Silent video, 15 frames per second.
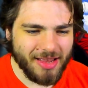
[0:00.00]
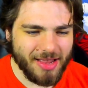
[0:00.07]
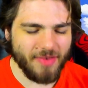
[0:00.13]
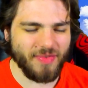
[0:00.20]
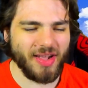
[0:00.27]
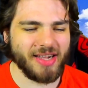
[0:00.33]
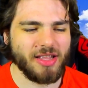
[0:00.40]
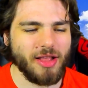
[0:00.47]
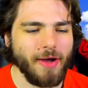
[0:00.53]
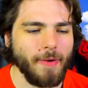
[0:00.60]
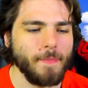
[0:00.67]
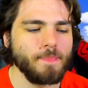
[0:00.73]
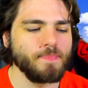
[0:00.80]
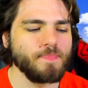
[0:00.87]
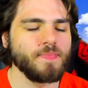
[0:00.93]
give like the
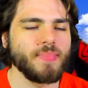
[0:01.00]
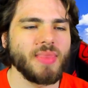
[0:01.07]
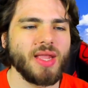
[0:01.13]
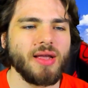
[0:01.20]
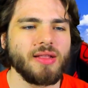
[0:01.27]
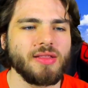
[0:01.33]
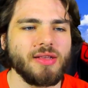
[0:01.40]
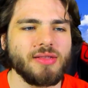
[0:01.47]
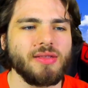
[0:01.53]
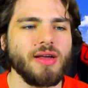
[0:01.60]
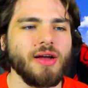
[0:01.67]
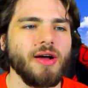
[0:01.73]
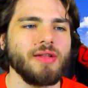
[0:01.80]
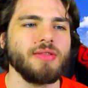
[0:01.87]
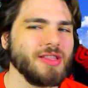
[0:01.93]

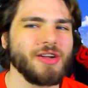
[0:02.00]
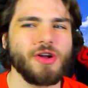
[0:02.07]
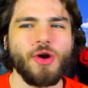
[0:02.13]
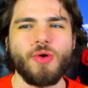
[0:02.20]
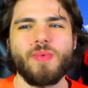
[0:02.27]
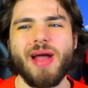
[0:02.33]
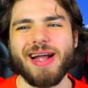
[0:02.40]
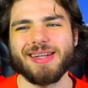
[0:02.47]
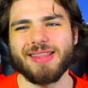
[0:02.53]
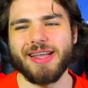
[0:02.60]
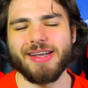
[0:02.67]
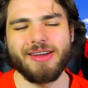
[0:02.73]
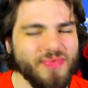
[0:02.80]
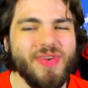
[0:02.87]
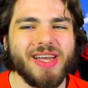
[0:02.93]
the the correct
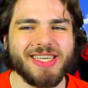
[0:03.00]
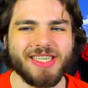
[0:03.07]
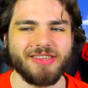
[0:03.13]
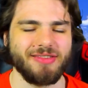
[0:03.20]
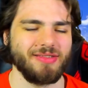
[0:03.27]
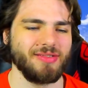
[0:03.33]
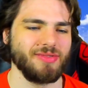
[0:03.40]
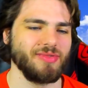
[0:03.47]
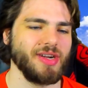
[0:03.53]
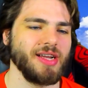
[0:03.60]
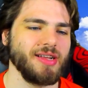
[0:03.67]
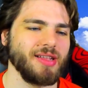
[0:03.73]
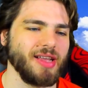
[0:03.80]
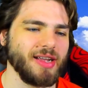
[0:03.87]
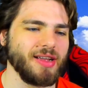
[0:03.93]
like vision,
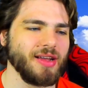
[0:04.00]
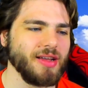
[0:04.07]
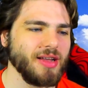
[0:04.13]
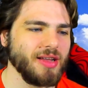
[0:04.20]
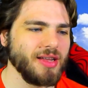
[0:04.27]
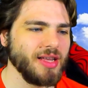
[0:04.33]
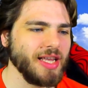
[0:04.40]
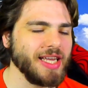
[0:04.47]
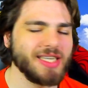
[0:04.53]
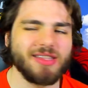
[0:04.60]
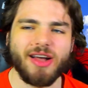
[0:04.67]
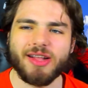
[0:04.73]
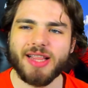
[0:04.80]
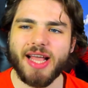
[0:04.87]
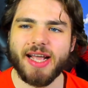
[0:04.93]
right? Like he's
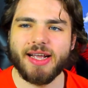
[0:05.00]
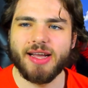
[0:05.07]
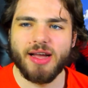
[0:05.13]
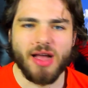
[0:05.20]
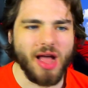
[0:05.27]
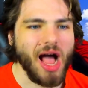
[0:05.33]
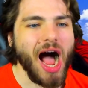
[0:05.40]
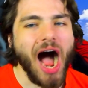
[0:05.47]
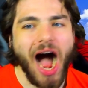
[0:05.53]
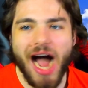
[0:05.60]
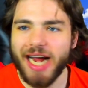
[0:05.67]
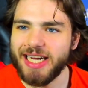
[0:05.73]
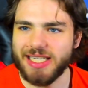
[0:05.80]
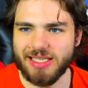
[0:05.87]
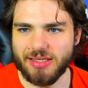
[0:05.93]
not like
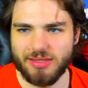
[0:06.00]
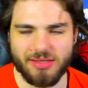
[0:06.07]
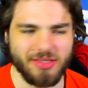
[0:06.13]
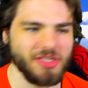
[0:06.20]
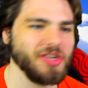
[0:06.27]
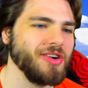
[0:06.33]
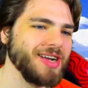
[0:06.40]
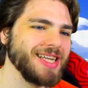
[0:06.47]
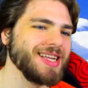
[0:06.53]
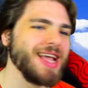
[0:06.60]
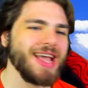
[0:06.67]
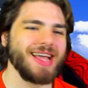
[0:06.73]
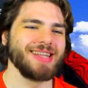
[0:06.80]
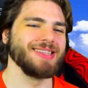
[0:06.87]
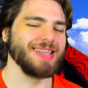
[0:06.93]
Aizen, you know?
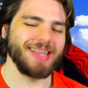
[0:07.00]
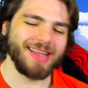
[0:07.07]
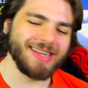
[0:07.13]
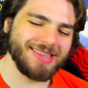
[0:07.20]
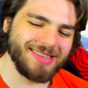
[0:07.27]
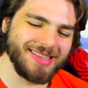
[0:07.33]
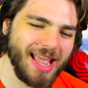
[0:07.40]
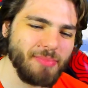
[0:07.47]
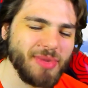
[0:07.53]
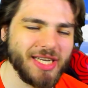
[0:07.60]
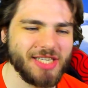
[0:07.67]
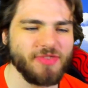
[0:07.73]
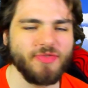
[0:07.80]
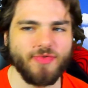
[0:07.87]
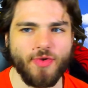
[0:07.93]
It, like his name
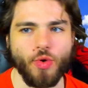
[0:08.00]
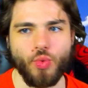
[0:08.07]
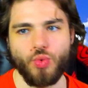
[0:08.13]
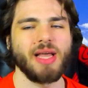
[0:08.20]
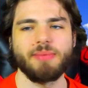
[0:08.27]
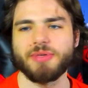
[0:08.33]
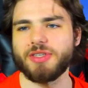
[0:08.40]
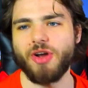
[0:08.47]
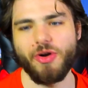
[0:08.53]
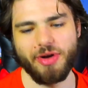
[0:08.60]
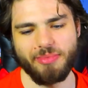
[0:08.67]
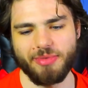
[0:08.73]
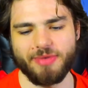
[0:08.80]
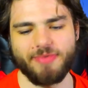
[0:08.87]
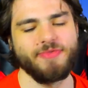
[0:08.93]
is Fu. I'm sorry,
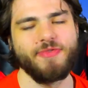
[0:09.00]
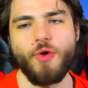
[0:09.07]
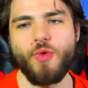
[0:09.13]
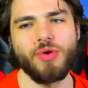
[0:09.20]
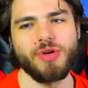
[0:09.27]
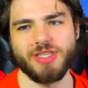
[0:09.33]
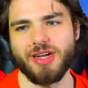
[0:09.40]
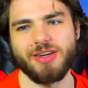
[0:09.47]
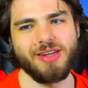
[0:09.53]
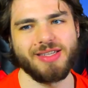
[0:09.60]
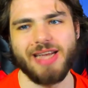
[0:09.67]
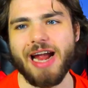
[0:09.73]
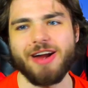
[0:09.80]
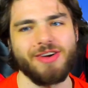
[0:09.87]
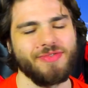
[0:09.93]
but Fu is not a
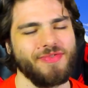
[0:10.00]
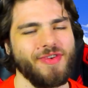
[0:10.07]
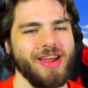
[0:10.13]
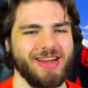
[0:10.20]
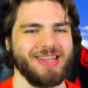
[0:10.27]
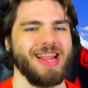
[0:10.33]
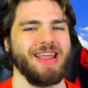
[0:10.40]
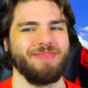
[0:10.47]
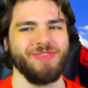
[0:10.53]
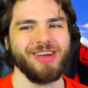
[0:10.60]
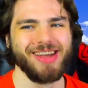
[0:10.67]
terrifying name.